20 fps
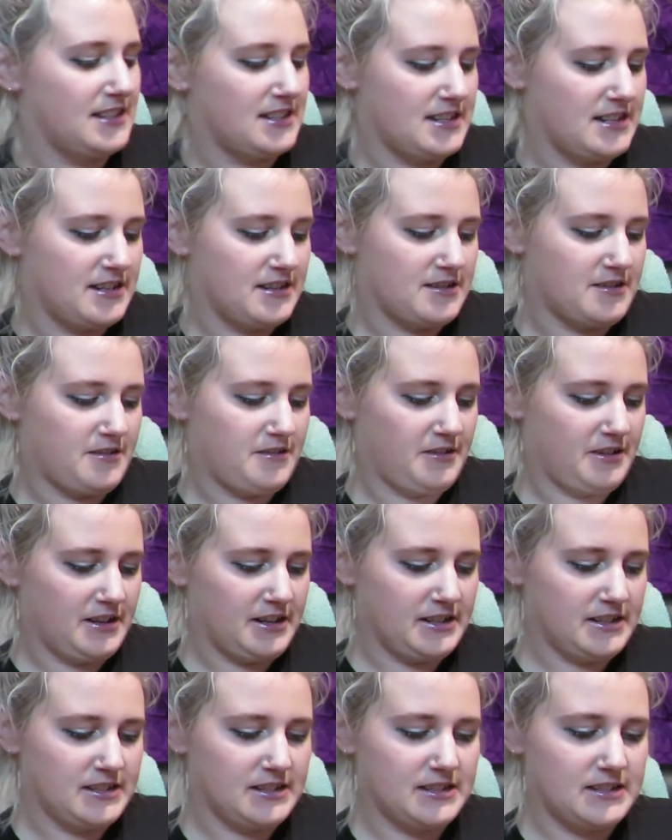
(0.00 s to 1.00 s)
I know
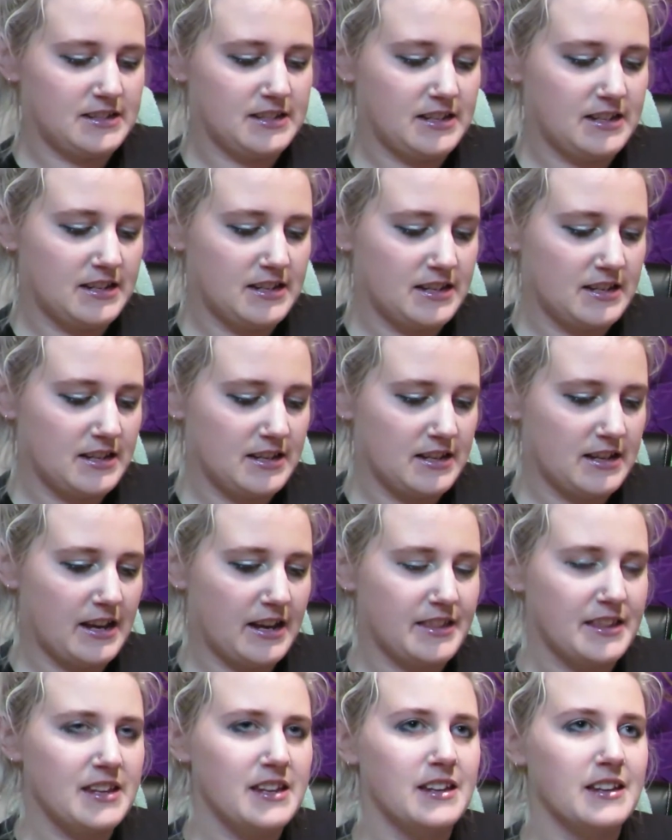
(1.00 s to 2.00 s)
it's
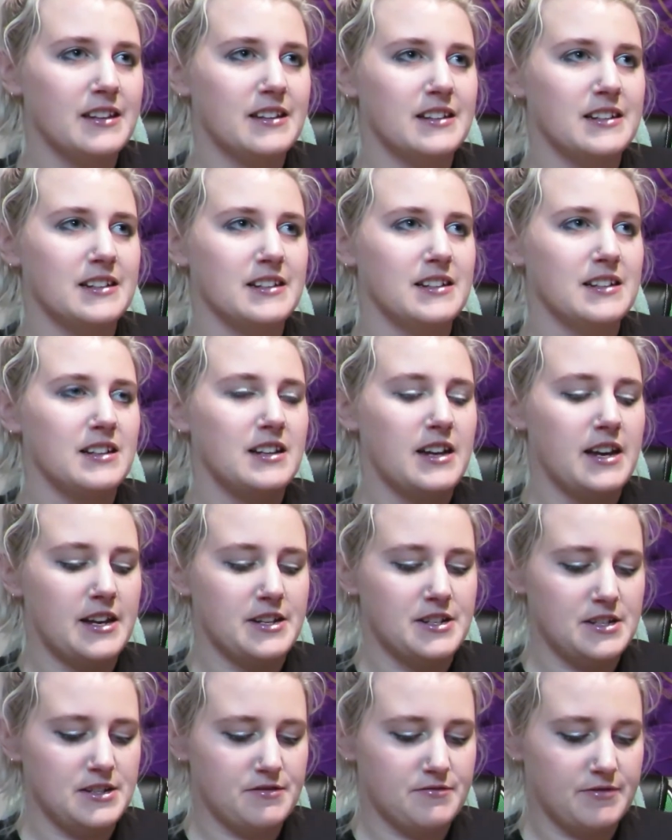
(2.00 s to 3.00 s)
I think
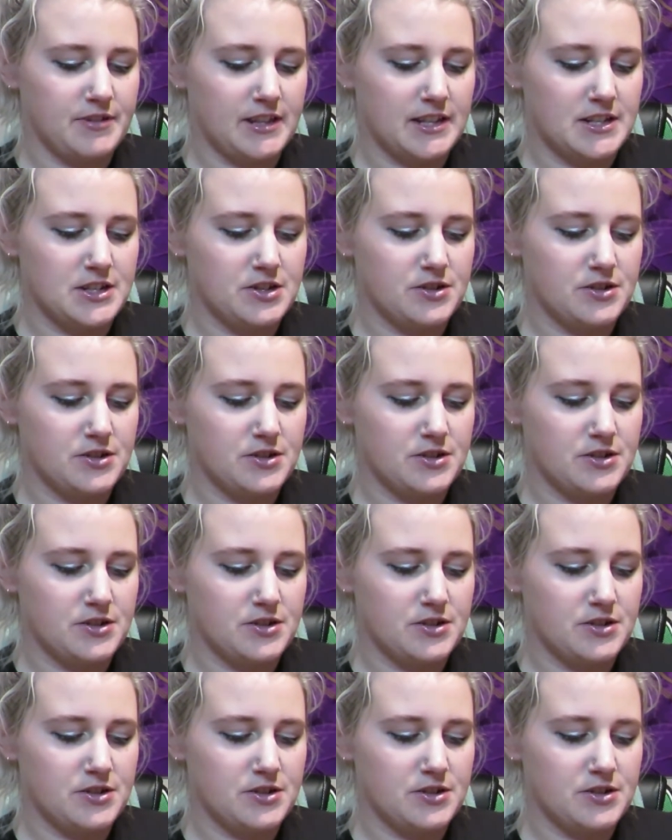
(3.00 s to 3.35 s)
it's just really